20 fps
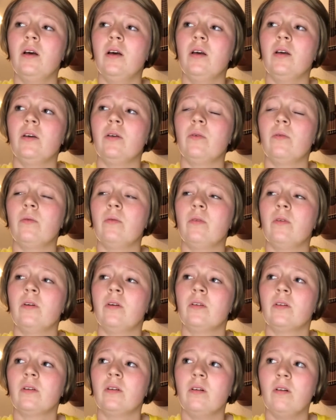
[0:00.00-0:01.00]
You
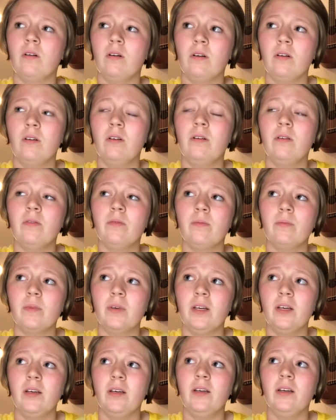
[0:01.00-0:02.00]
want all of
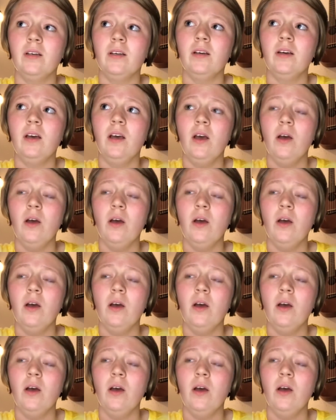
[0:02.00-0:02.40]
me,